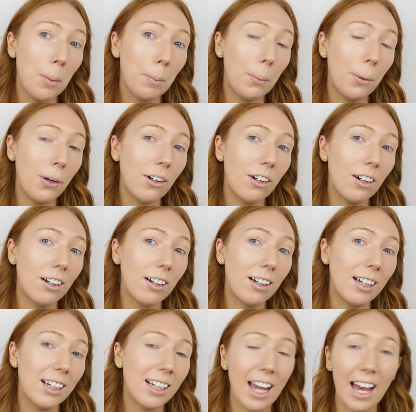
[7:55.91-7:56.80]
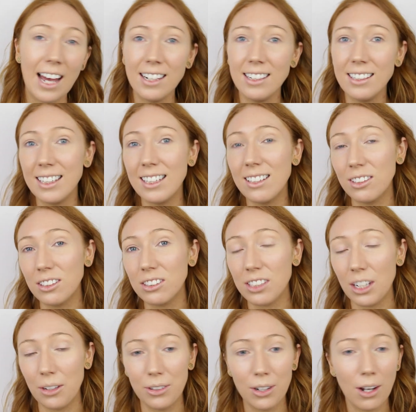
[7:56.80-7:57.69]
But again, it
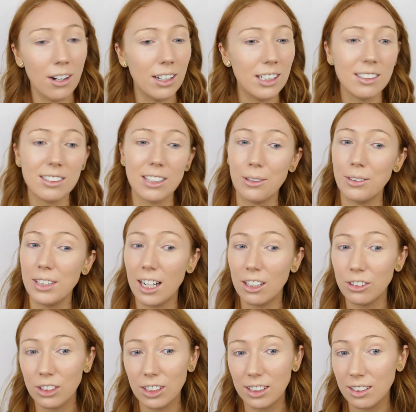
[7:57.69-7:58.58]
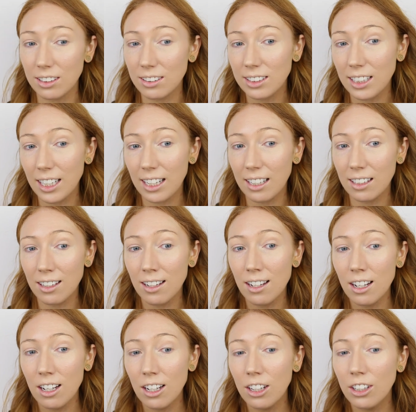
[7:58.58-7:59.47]
looks so nice, so natural on the skin.
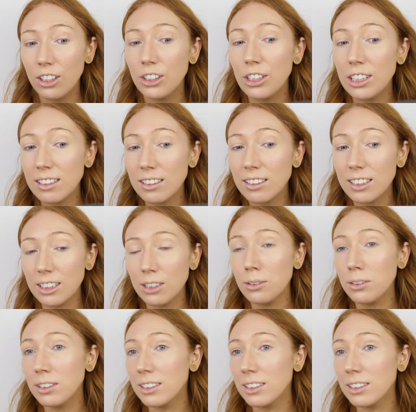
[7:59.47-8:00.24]
You can still